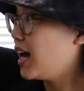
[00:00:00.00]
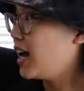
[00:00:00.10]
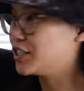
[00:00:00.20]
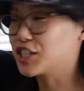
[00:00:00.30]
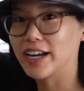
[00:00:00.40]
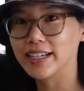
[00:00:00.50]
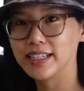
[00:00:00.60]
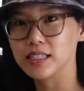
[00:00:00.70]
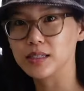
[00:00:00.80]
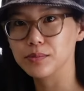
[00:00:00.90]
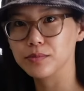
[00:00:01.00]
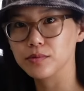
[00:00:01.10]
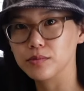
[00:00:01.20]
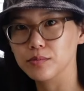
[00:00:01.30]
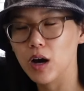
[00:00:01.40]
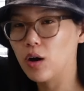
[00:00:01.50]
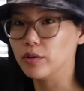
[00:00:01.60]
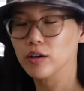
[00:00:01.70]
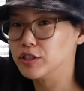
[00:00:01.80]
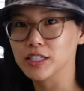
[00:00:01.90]
a Chinese, oh
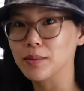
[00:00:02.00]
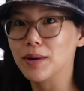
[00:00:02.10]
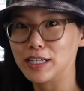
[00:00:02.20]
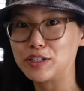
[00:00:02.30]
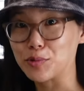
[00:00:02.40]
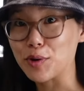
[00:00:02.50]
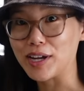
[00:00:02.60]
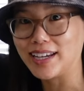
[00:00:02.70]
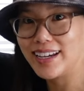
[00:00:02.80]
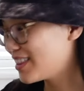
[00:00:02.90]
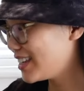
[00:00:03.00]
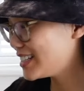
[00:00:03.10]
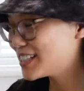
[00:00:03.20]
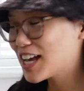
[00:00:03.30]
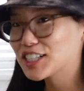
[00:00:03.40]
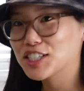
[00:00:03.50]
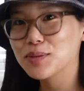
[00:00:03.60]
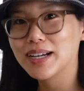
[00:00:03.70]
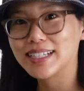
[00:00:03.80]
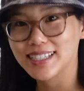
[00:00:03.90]
no, just a money tree. But this is actually
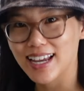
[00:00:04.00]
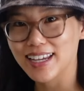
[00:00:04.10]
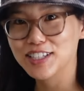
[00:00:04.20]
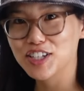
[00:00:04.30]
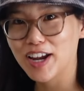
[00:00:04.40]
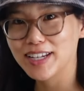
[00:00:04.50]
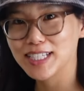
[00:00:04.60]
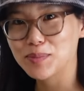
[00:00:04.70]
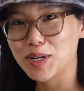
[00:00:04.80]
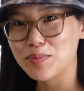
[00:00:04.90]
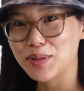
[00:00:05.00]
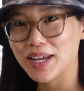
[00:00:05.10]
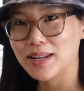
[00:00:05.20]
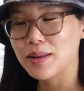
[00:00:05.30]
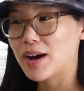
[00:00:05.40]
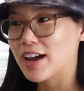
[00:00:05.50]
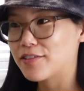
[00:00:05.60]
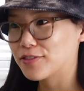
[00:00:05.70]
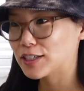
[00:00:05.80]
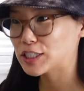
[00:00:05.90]
my second Chinese money plant. My
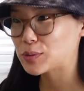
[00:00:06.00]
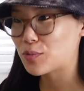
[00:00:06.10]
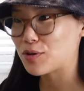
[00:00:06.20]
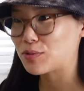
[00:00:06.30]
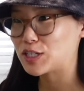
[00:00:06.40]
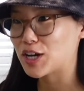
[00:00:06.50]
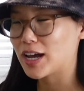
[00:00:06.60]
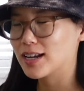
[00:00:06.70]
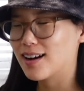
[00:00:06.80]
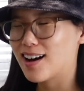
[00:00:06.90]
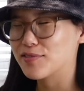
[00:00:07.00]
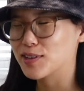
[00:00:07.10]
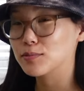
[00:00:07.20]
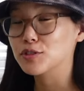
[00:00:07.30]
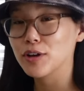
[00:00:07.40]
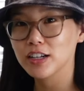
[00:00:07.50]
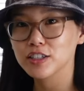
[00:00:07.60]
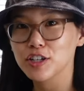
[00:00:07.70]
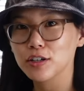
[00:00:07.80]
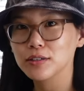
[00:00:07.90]
first one, which I got from Trader
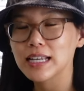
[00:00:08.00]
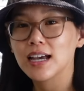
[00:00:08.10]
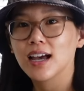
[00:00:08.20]
Joe's,